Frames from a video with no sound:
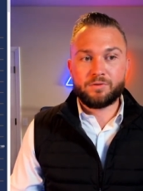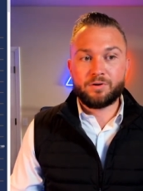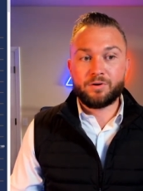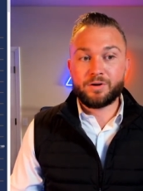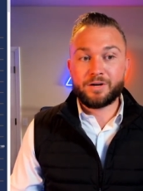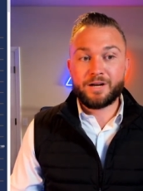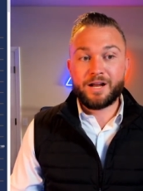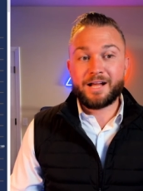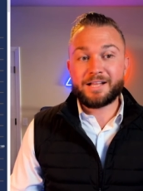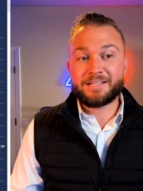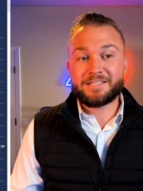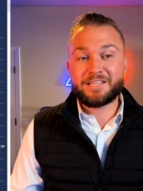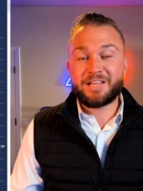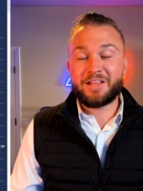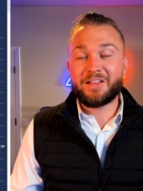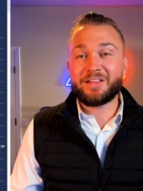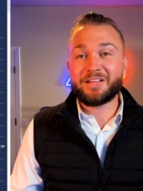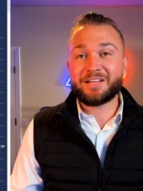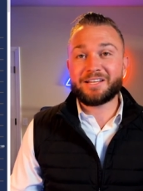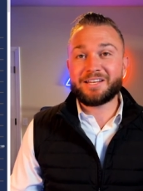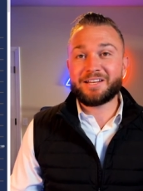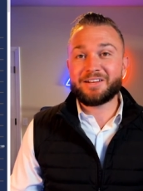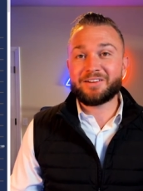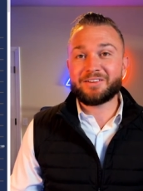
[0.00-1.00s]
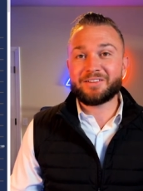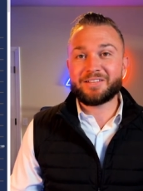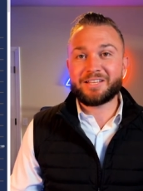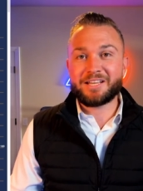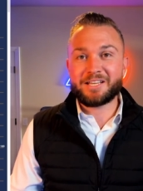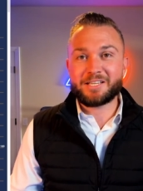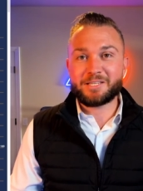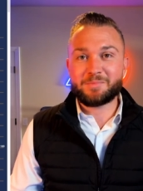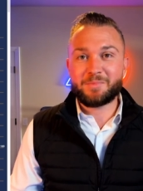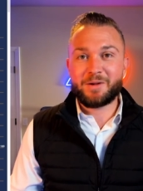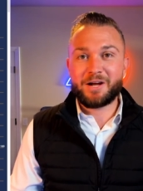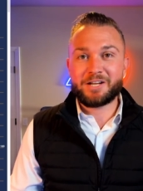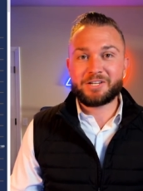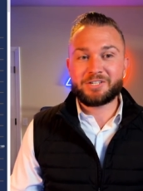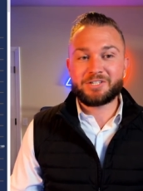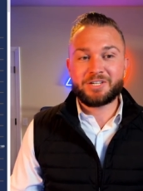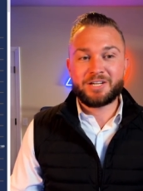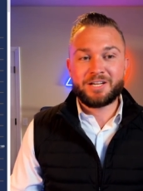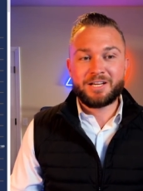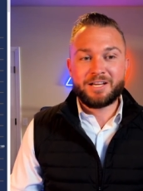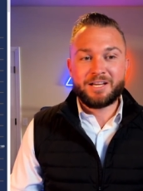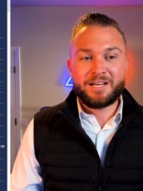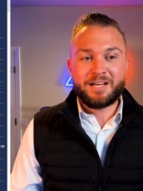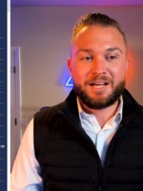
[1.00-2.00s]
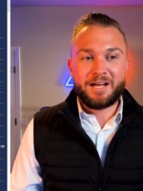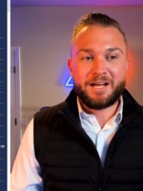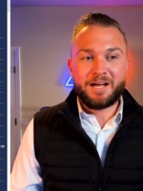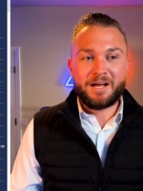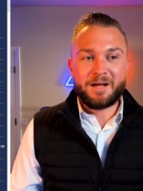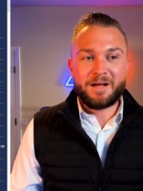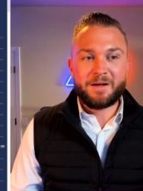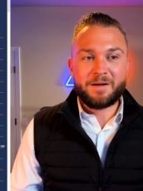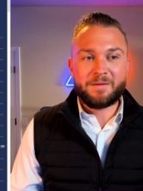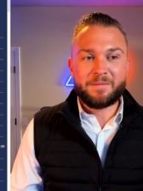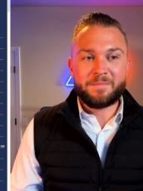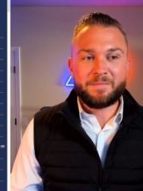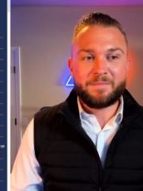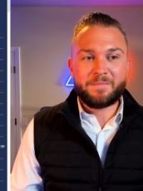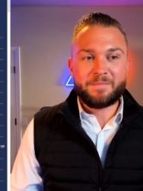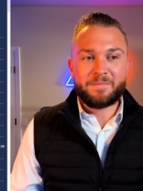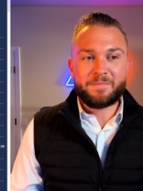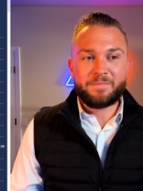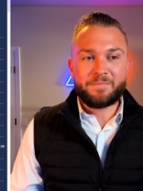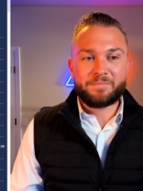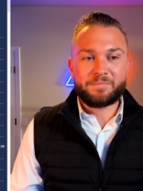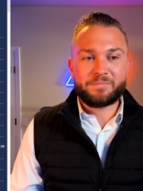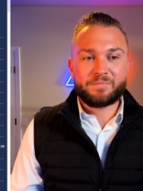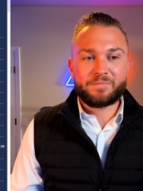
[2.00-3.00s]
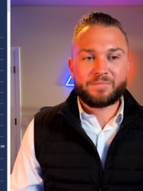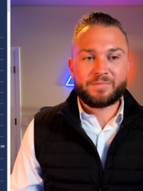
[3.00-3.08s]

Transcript: we're not selling nearly as much um,